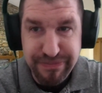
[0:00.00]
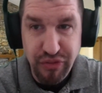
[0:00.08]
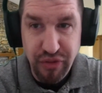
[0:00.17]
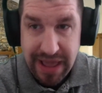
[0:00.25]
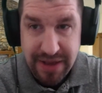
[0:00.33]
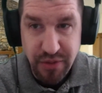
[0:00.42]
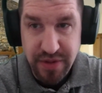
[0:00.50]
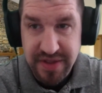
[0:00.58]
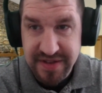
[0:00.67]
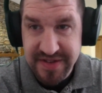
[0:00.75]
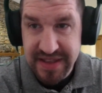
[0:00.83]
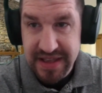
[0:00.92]
break when
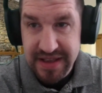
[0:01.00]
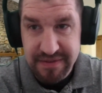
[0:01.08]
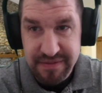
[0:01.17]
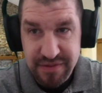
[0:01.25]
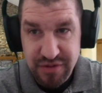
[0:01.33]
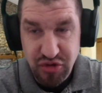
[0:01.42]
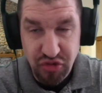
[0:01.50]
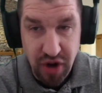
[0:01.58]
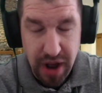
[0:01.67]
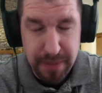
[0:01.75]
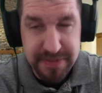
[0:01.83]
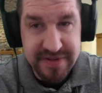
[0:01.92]
this thing
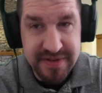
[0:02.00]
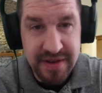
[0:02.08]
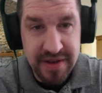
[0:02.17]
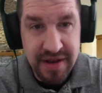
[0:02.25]
drops.